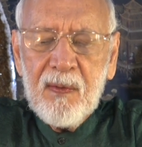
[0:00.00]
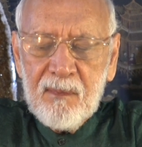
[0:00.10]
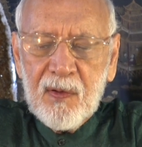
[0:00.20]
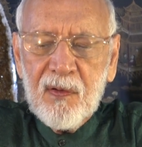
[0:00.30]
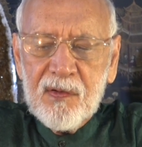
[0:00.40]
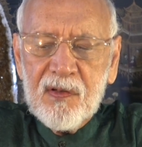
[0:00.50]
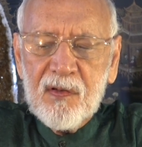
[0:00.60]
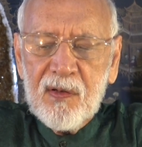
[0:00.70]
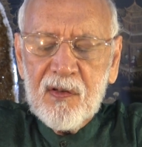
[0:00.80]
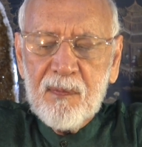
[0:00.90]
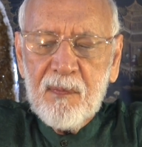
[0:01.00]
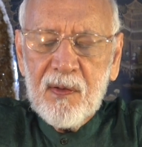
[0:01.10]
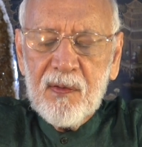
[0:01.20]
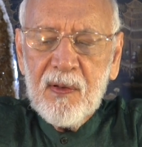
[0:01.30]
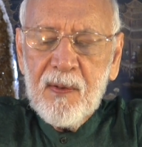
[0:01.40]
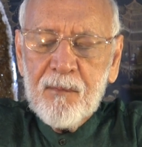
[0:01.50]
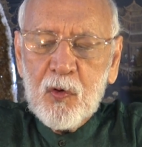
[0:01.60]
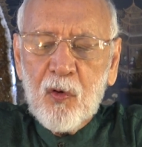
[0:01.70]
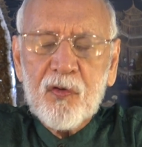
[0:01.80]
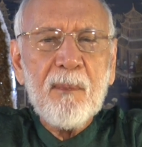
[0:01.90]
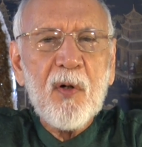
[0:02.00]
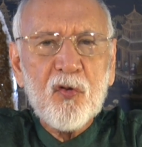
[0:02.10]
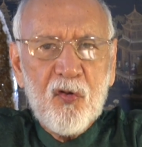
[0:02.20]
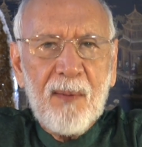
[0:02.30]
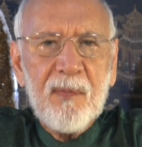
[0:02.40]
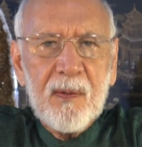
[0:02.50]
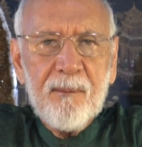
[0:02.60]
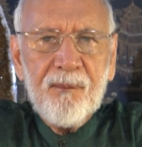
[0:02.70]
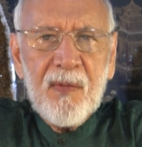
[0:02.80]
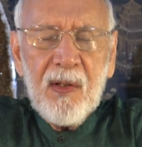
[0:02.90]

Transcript: because it talks about trouble.